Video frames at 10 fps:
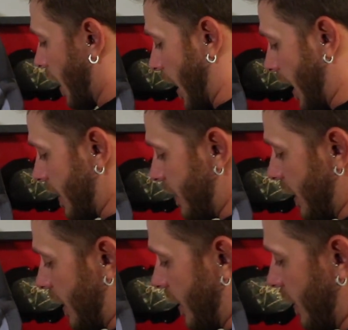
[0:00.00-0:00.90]
And
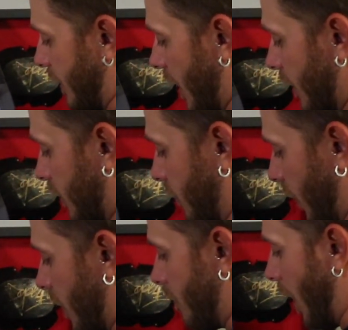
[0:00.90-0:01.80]
then down at the
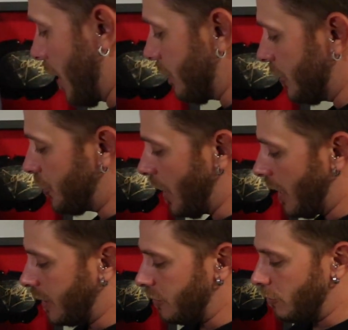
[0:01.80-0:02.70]
very bottom of the
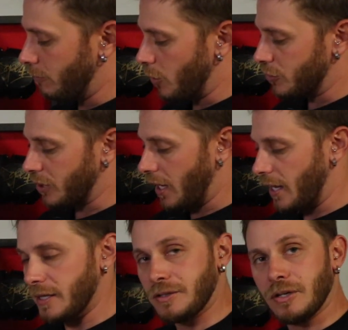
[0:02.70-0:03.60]
jacket on both
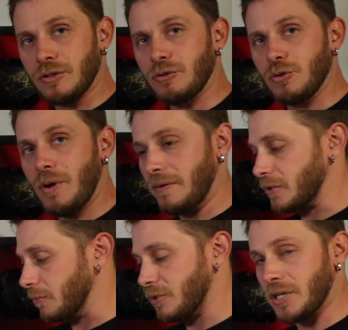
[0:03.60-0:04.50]
sides, you do have
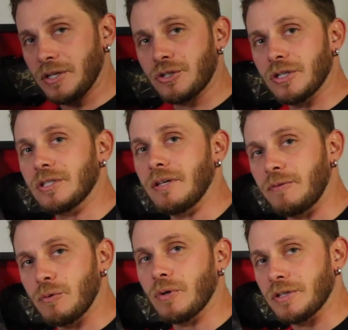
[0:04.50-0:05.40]
some cinches
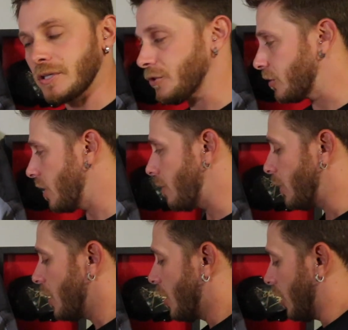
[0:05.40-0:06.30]
if you want to cinch it
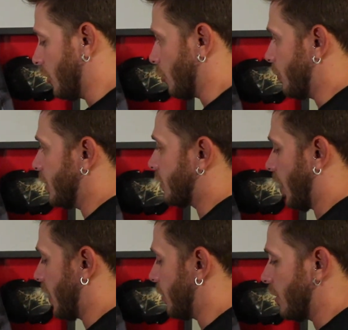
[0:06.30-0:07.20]
up a little bit
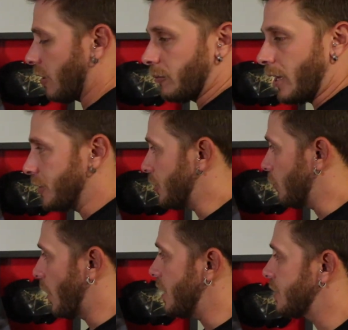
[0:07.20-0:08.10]
tighter around
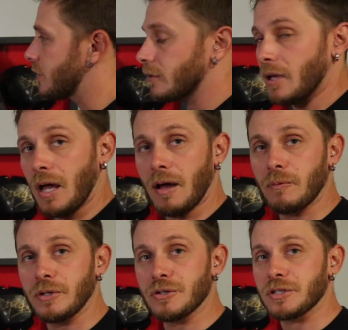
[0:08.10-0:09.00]
your waist
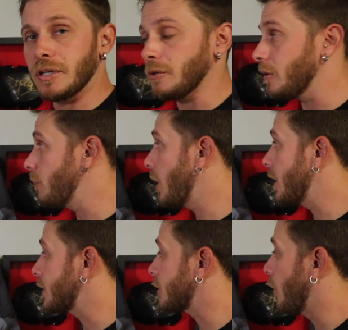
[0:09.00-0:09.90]
when you're sitting on the
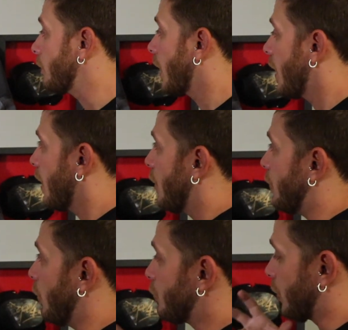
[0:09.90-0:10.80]
bike. So
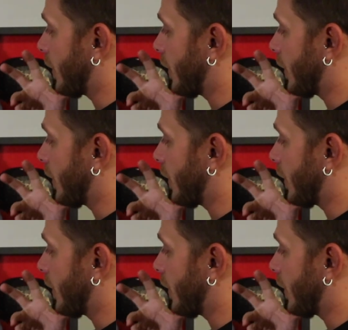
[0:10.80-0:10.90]
those are